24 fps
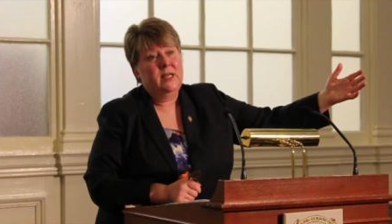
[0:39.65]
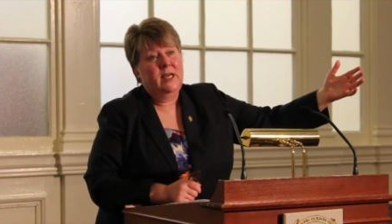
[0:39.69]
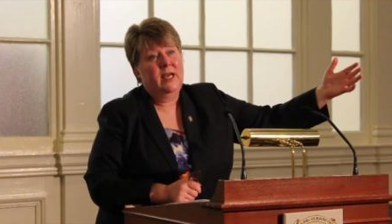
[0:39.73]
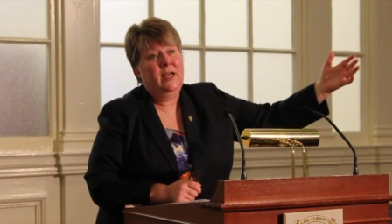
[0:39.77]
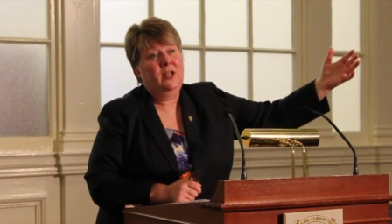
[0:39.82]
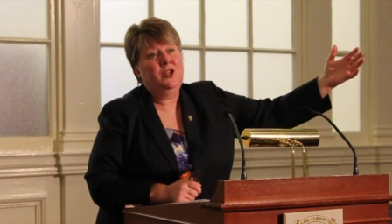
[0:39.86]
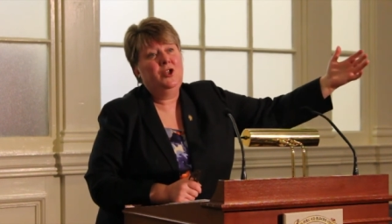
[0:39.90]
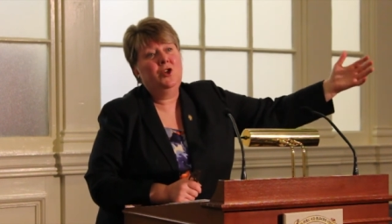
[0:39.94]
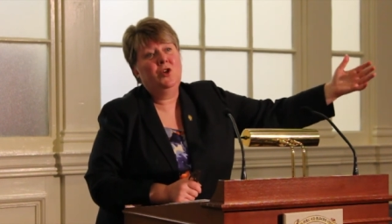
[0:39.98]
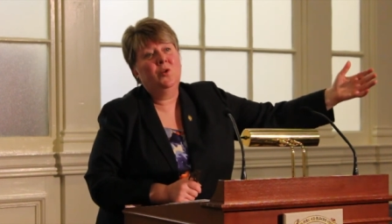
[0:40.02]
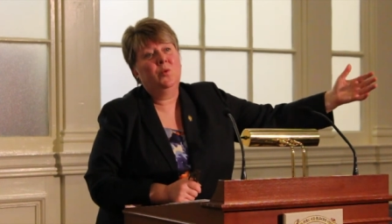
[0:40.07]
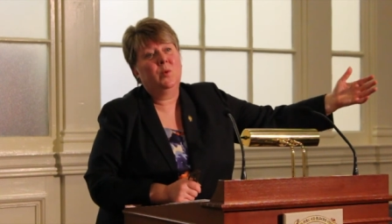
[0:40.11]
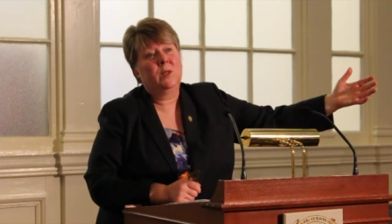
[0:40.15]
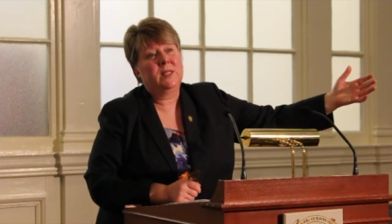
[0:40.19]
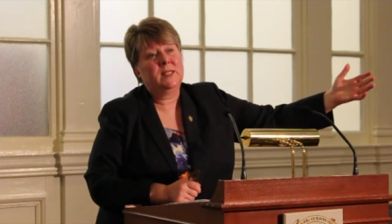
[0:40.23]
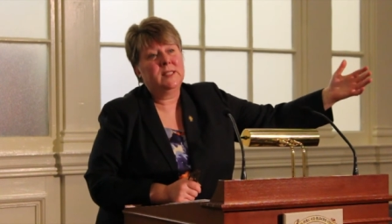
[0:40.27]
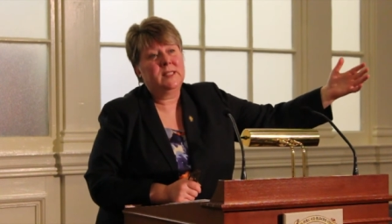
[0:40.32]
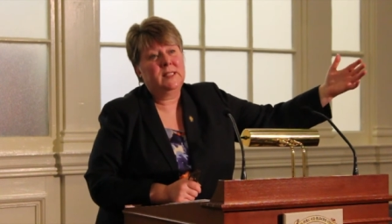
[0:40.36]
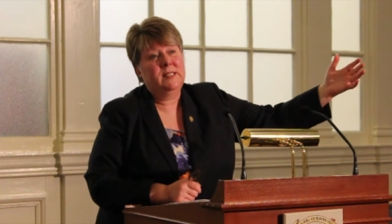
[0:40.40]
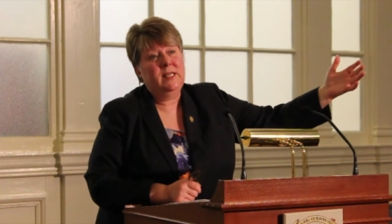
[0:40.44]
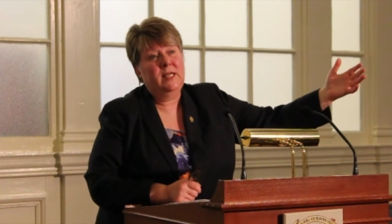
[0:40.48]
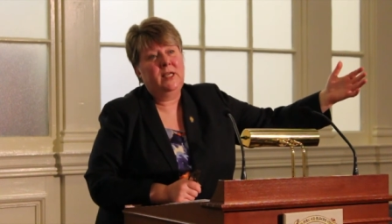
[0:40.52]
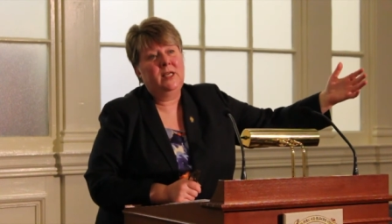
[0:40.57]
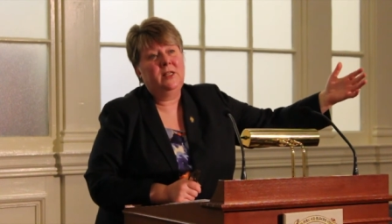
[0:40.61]
and you will
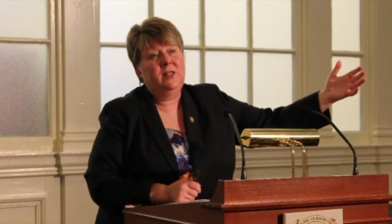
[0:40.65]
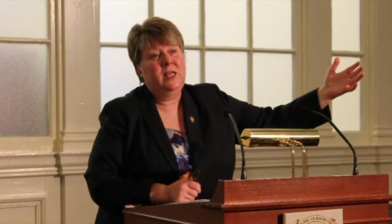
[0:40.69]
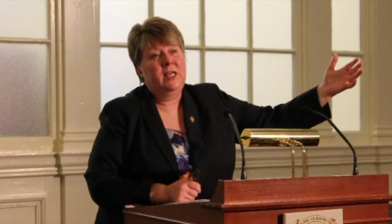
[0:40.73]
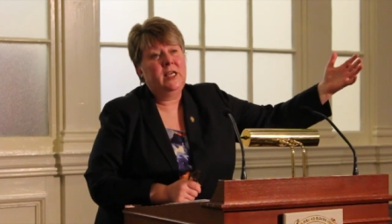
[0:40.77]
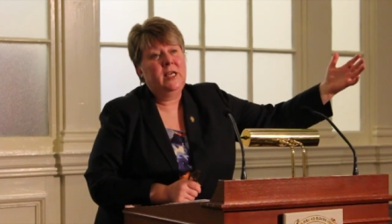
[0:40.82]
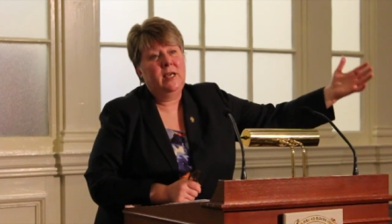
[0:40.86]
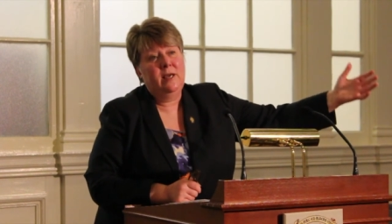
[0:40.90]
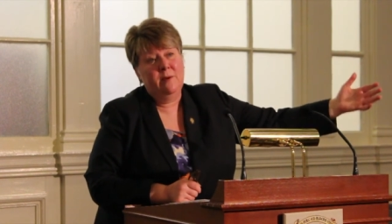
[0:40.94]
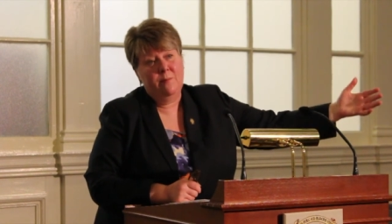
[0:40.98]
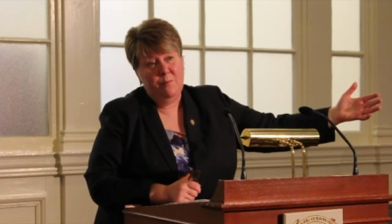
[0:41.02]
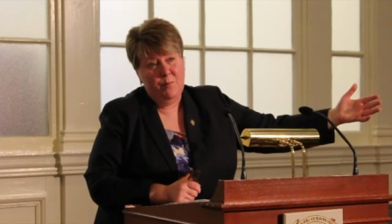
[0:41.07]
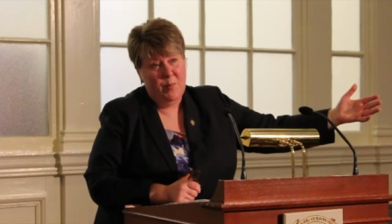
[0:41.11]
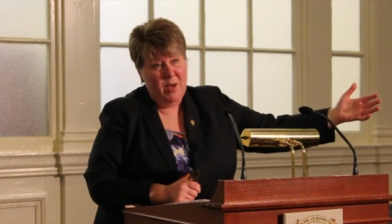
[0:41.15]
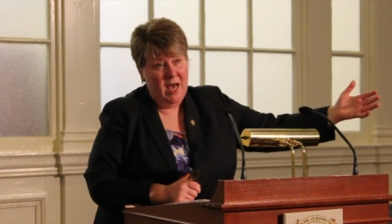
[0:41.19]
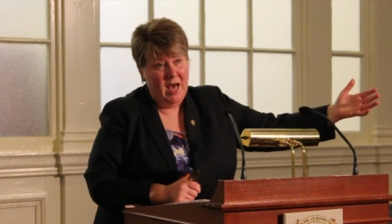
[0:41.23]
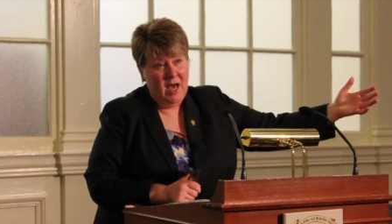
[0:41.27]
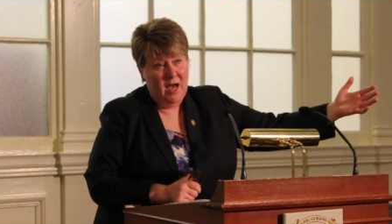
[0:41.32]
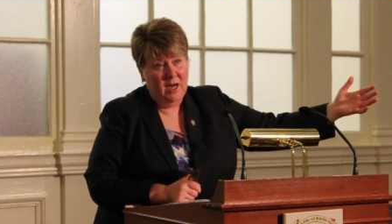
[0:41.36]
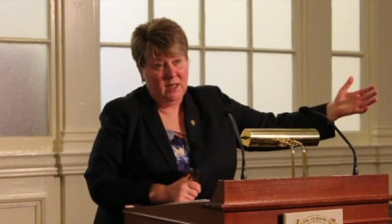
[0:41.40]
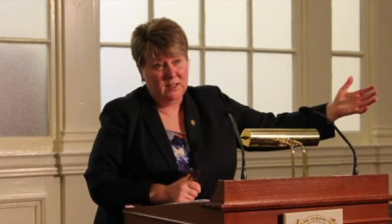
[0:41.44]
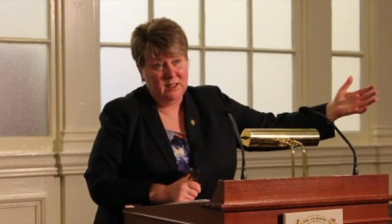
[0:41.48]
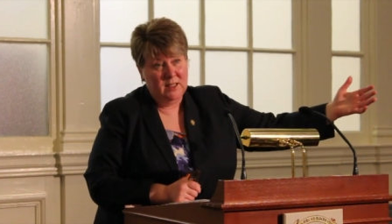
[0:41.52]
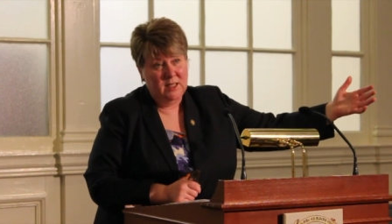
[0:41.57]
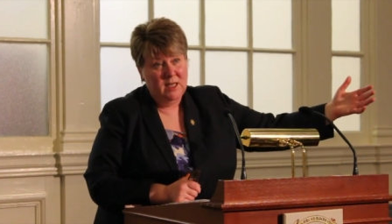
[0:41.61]
see the
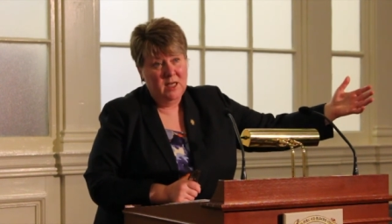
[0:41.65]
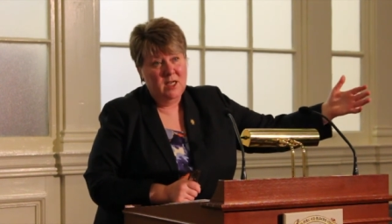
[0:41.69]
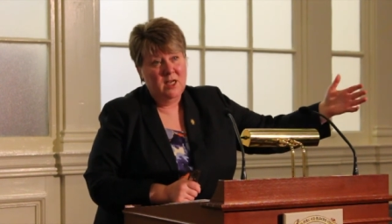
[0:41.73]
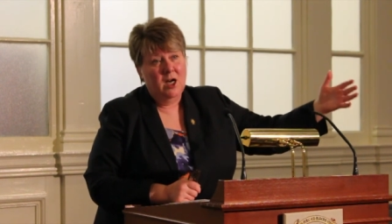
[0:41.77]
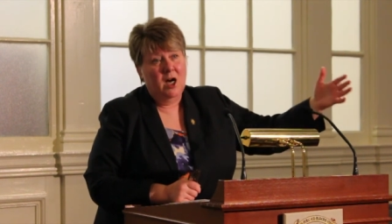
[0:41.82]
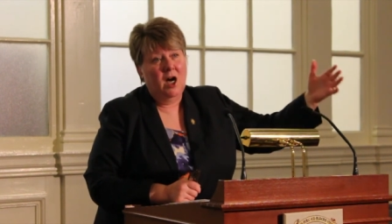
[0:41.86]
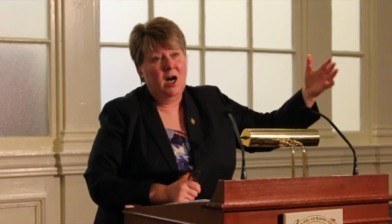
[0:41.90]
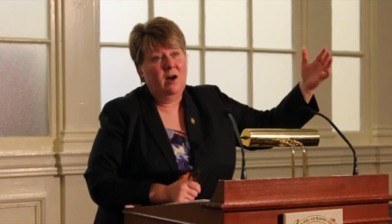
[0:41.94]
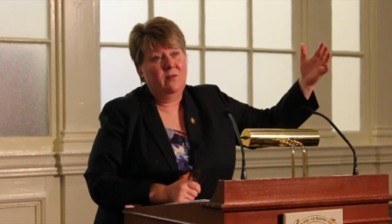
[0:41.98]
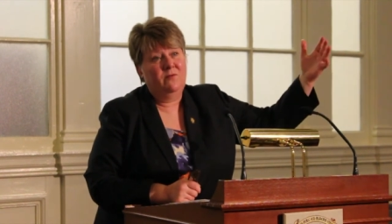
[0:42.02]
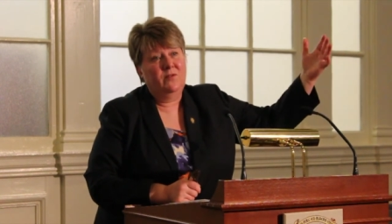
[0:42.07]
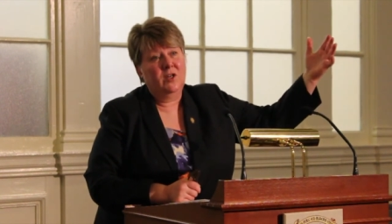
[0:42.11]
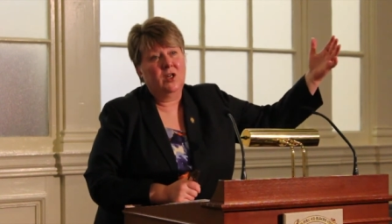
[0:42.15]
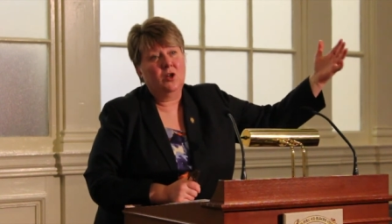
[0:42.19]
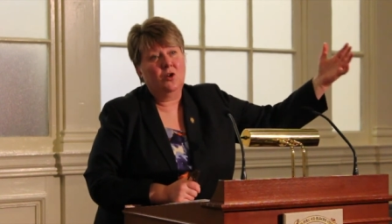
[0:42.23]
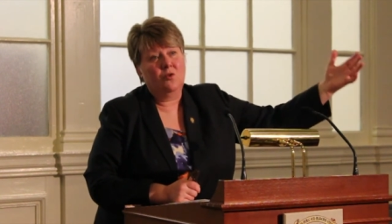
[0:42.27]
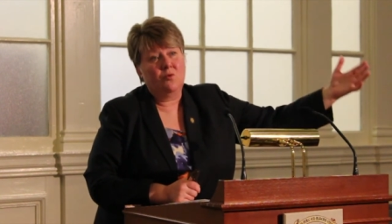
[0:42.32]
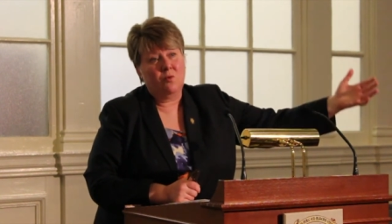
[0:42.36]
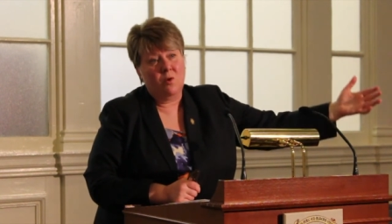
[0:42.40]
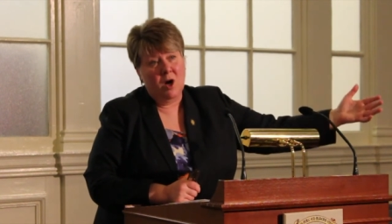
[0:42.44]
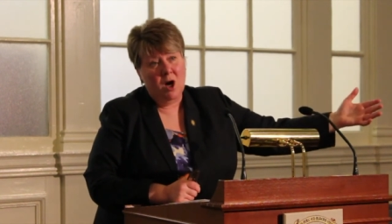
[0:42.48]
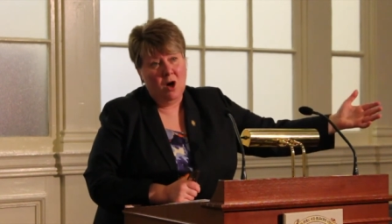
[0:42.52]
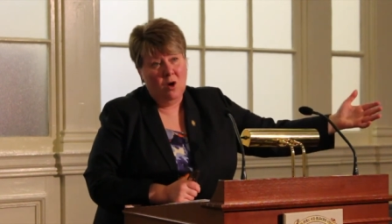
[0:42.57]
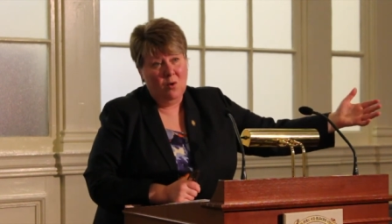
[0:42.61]
impact of a
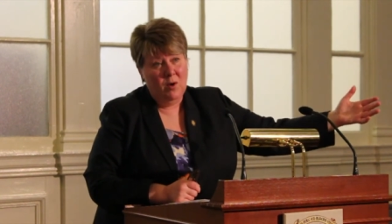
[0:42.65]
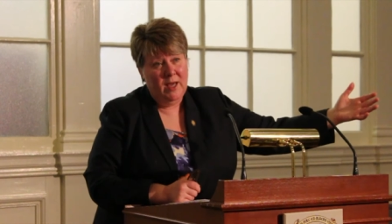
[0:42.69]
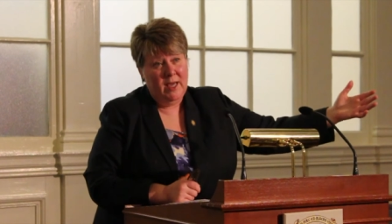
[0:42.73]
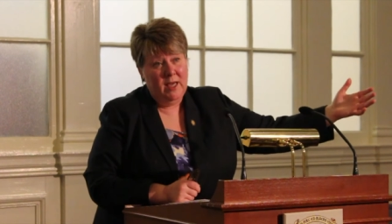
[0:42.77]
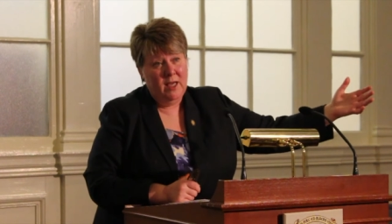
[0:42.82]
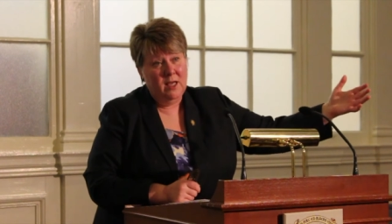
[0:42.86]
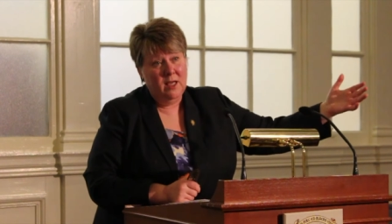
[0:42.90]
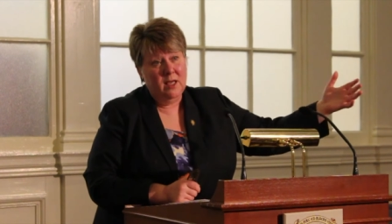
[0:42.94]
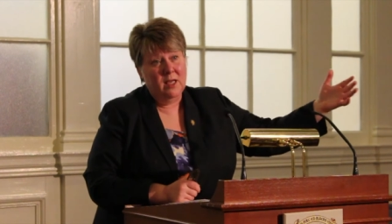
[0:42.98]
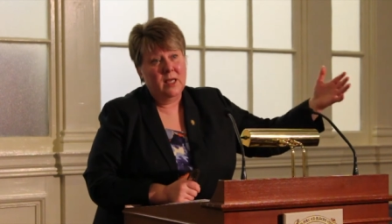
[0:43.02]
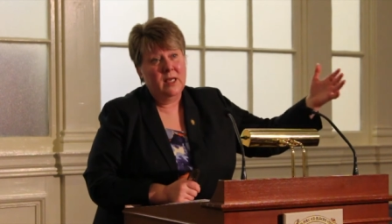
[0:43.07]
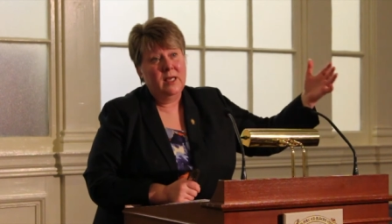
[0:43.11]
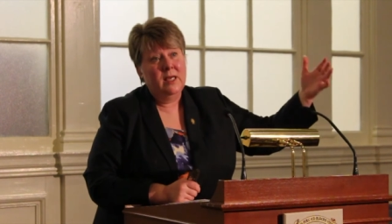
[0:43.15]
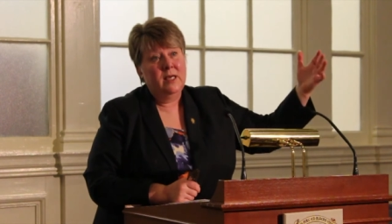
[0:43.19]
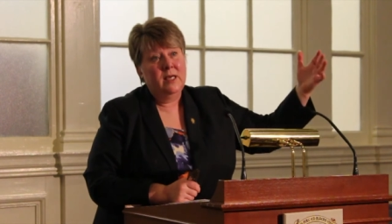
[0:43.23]
growing